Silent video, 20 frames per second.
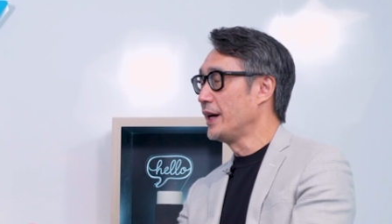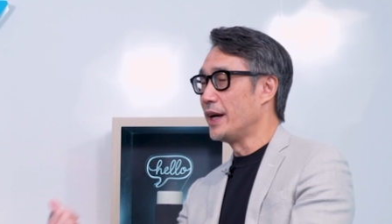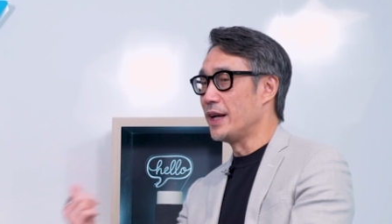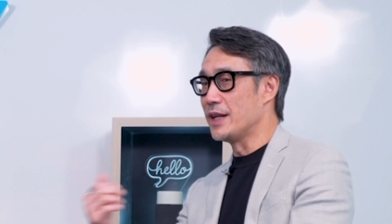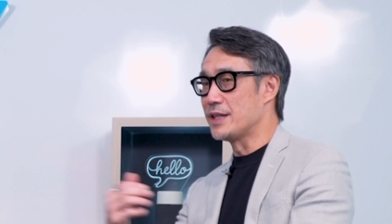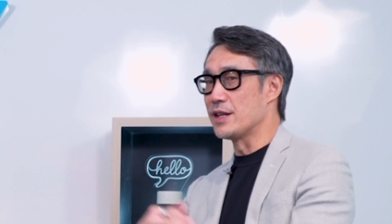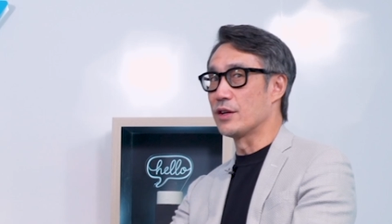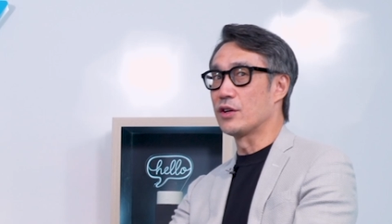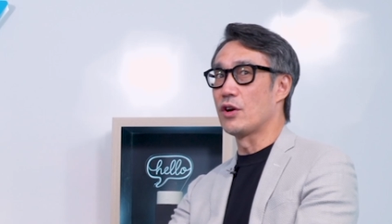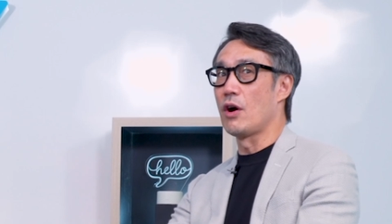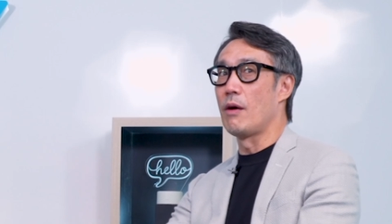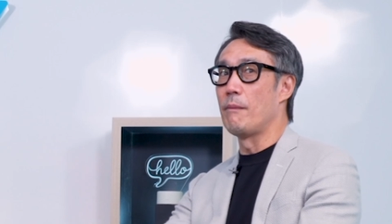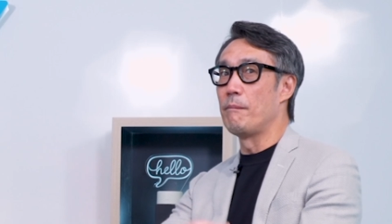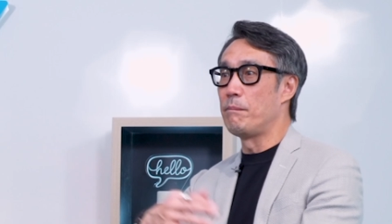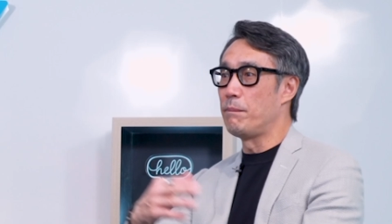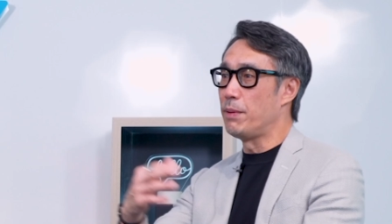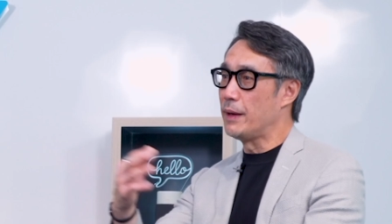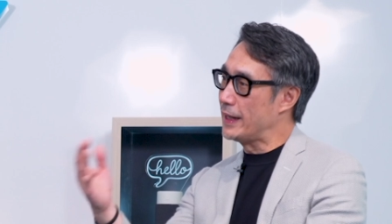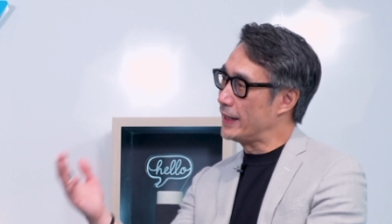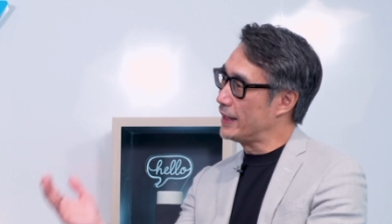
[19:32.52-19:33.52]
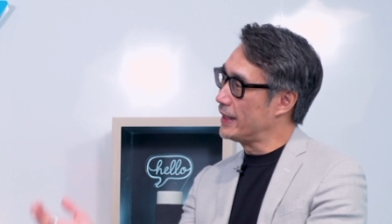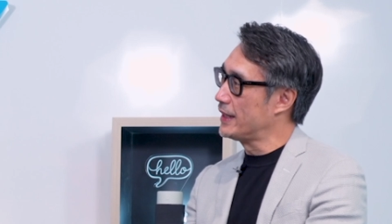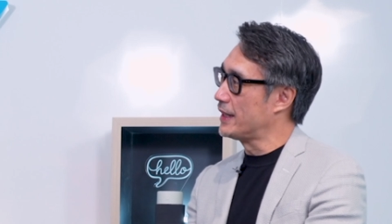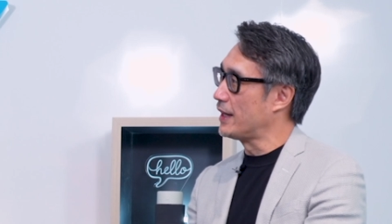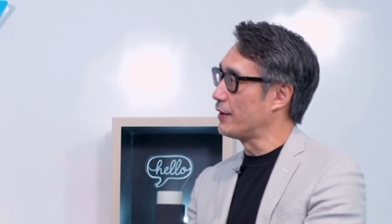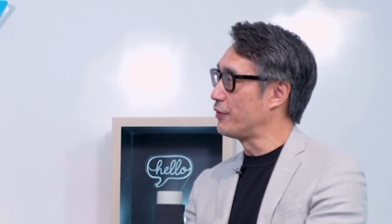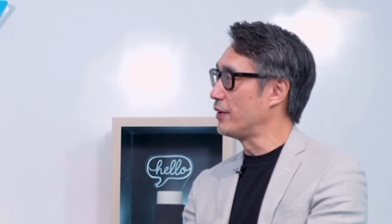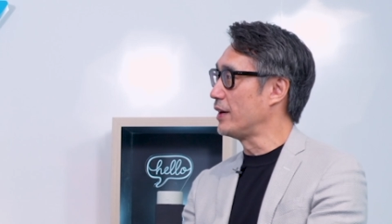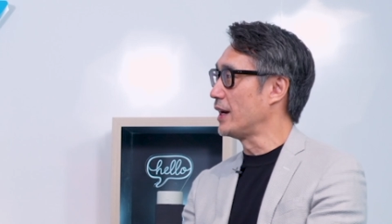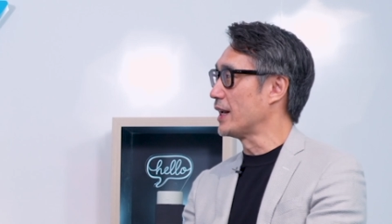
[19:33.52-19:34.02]
It's a completely
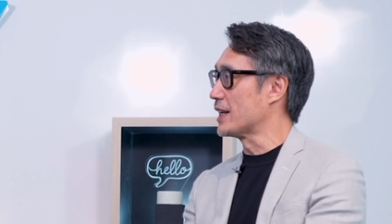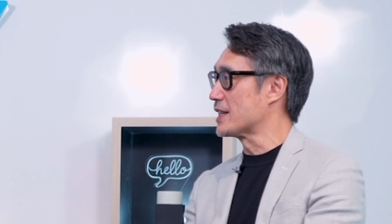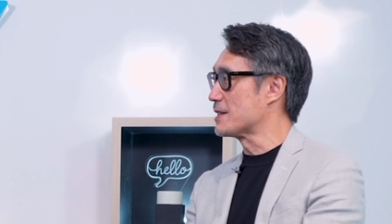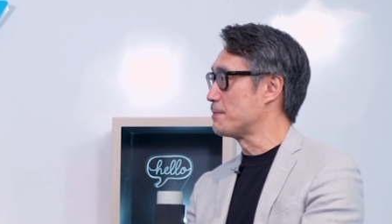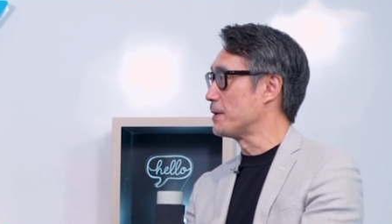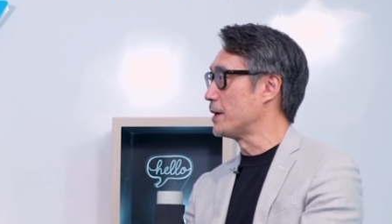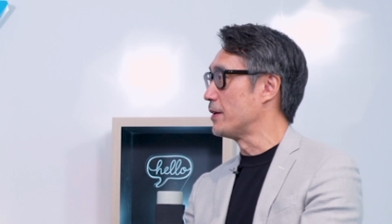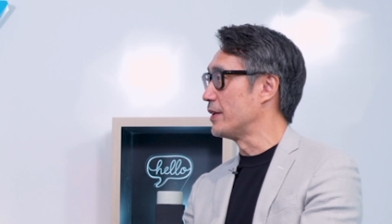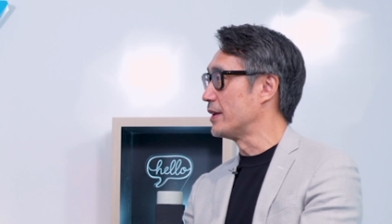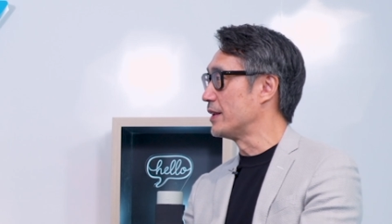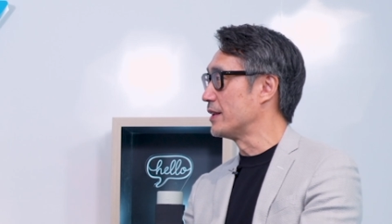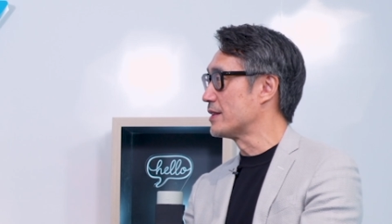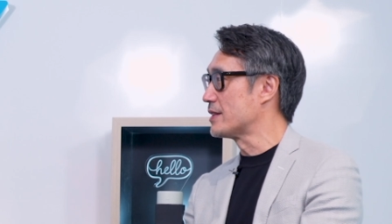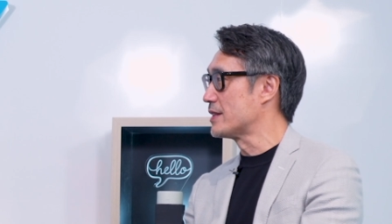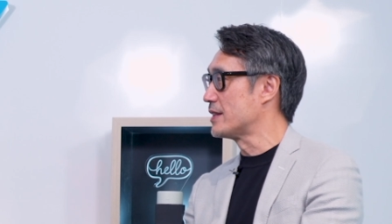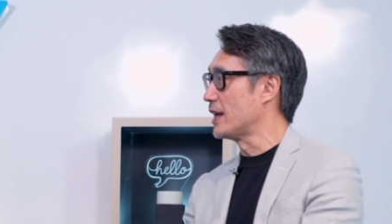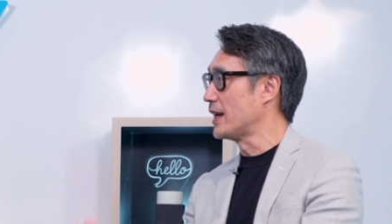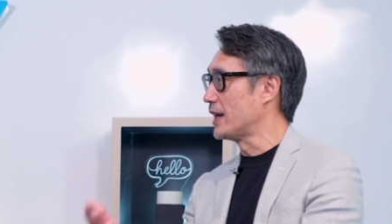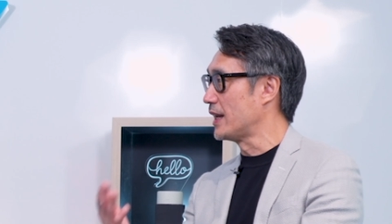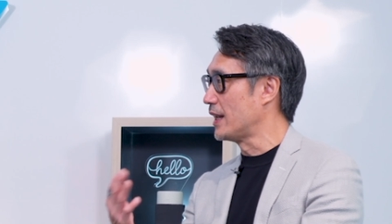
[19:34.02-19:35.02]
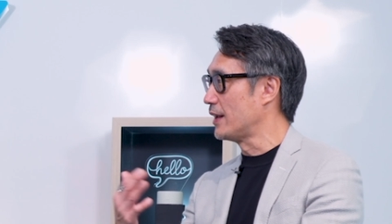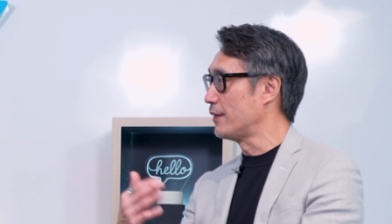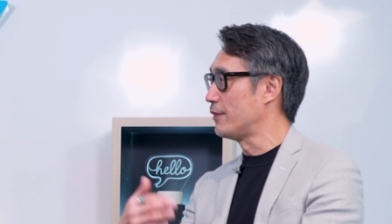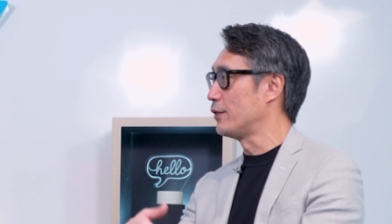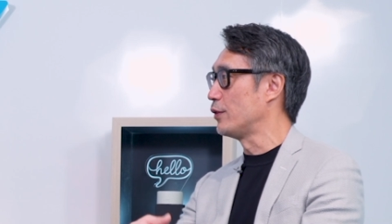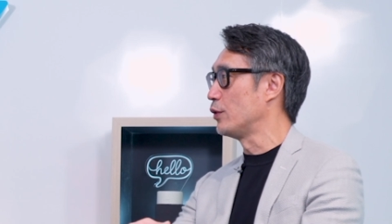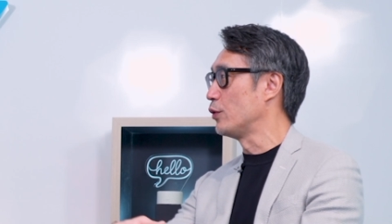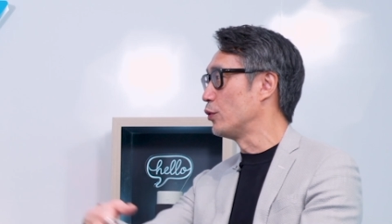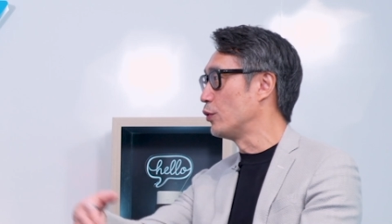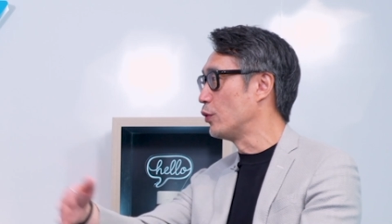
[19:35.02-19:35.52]
different experience than if
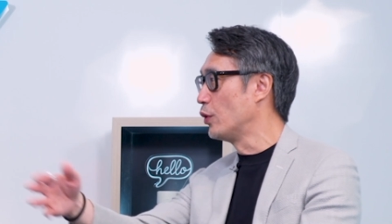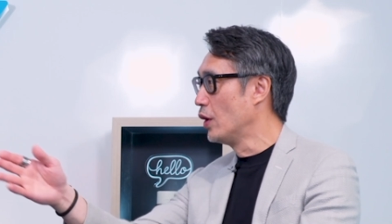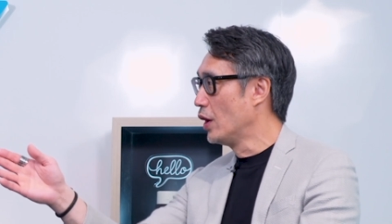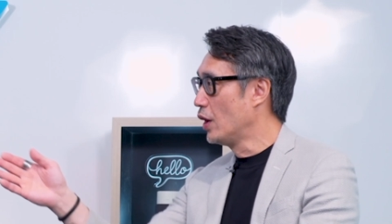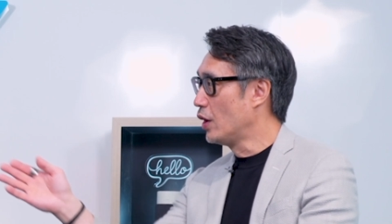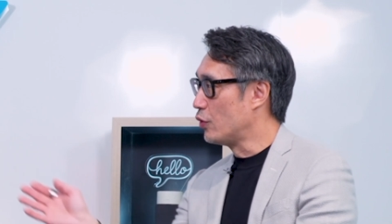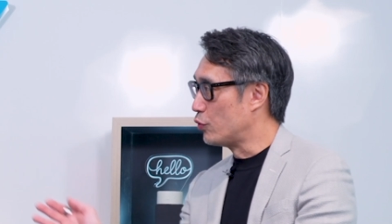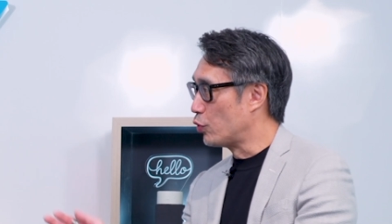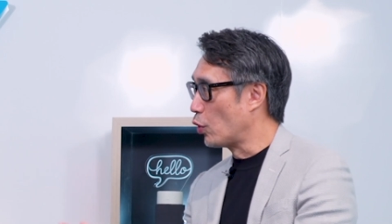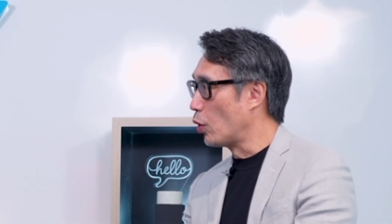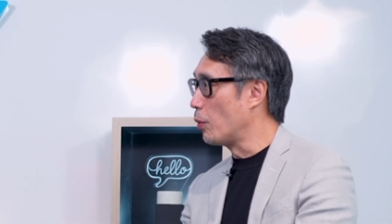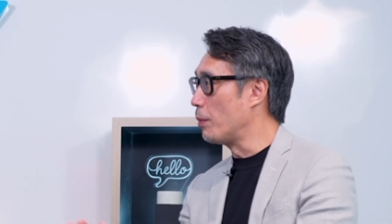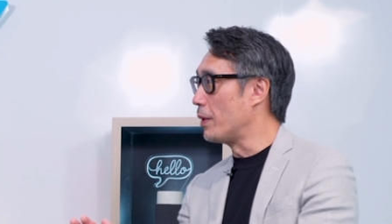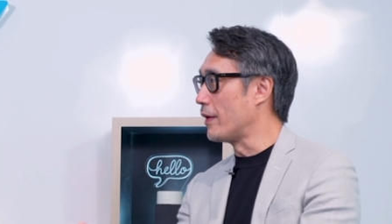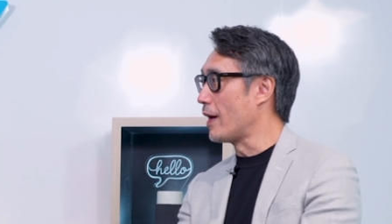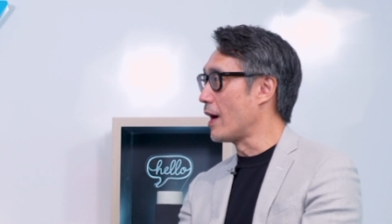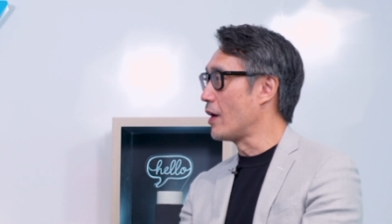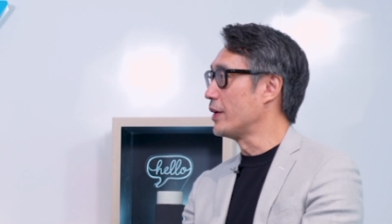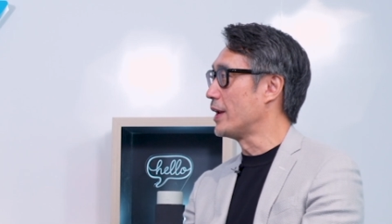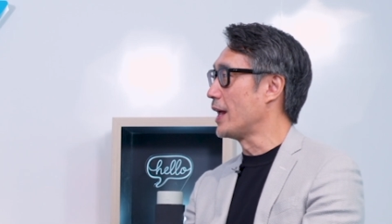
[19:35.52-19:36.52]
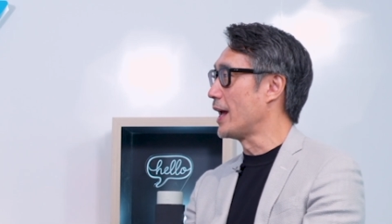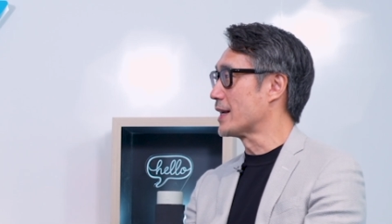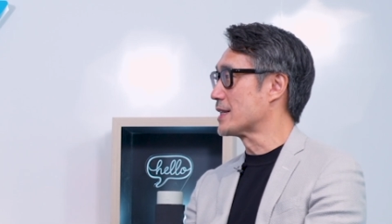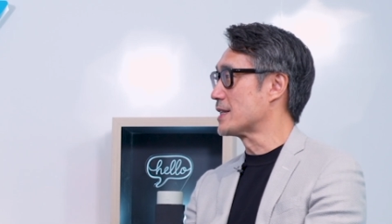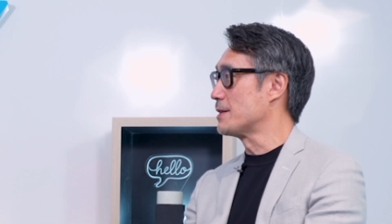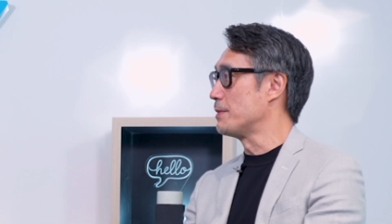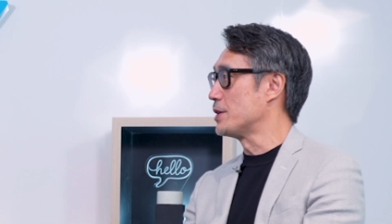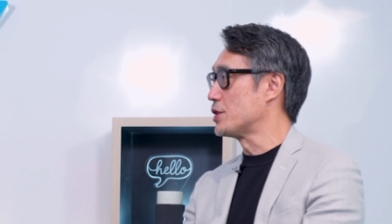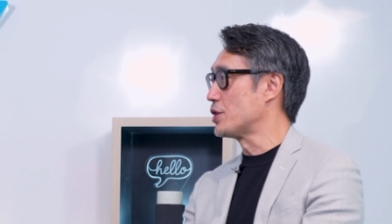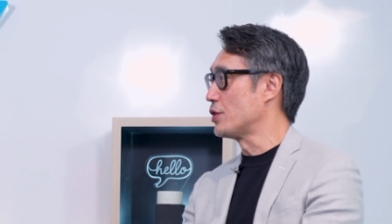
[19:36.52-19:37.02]
you roam around the
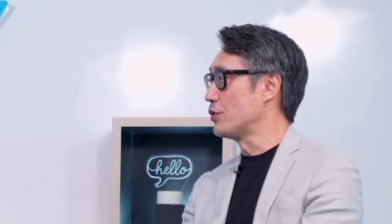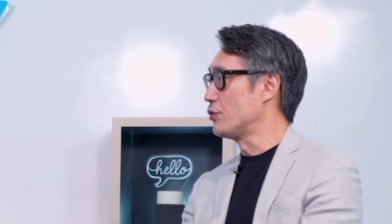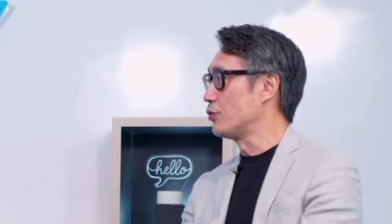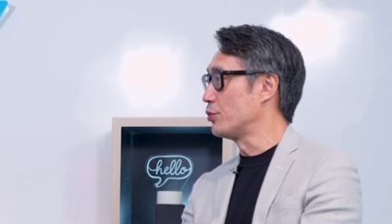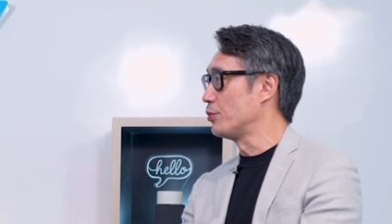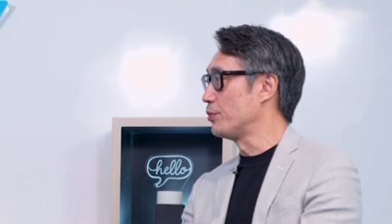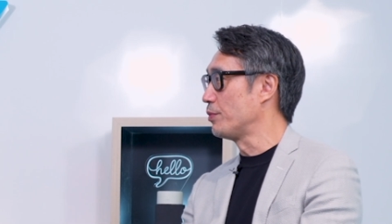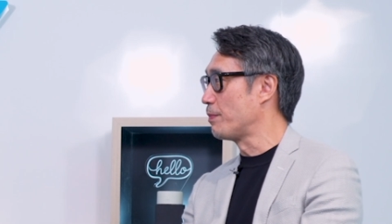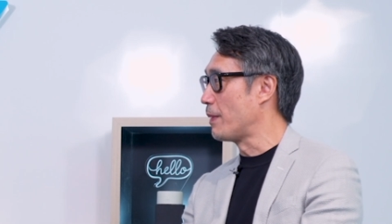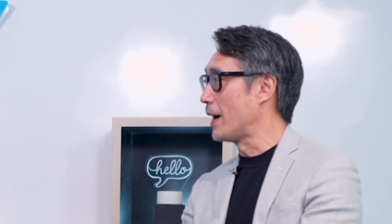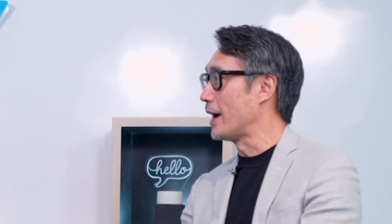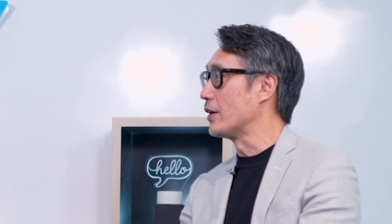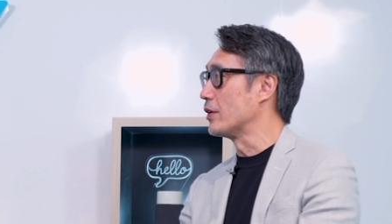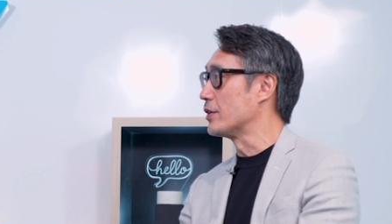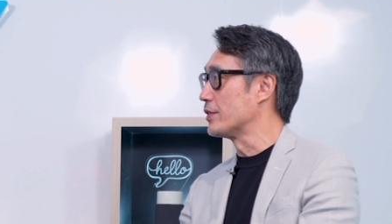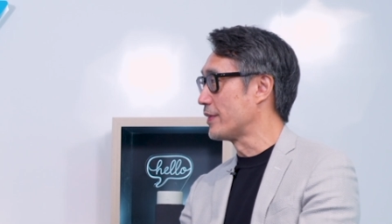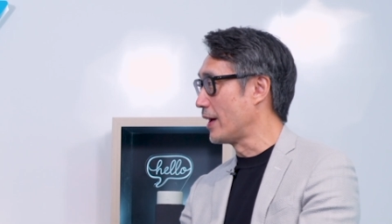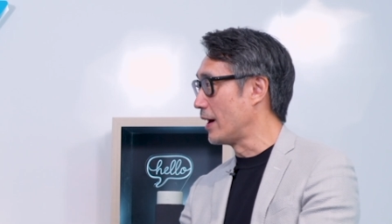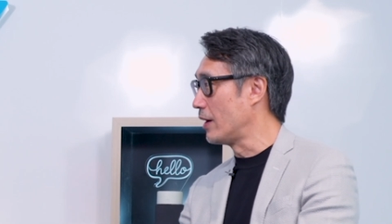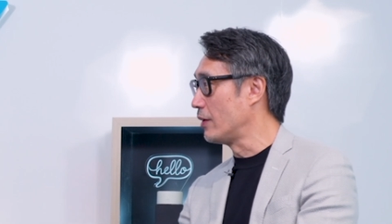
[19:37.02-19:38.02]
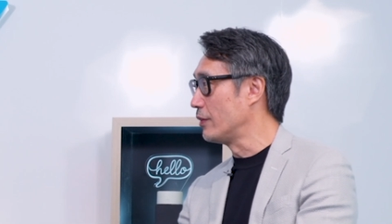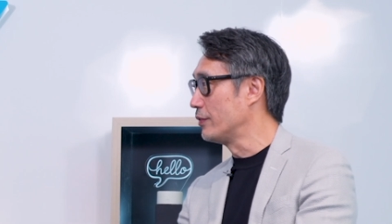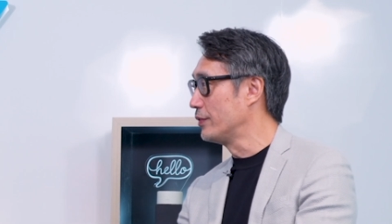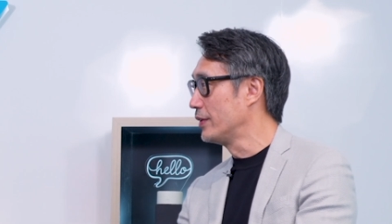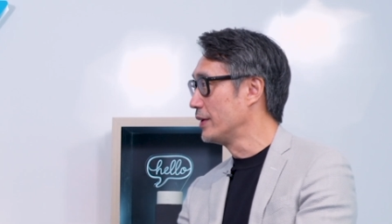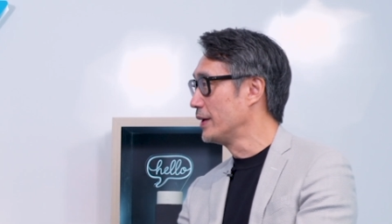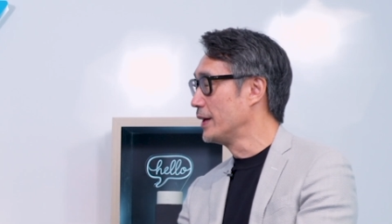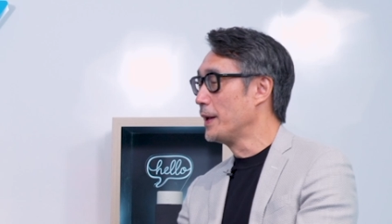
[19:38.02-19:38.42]
exhibition rooms by yourself.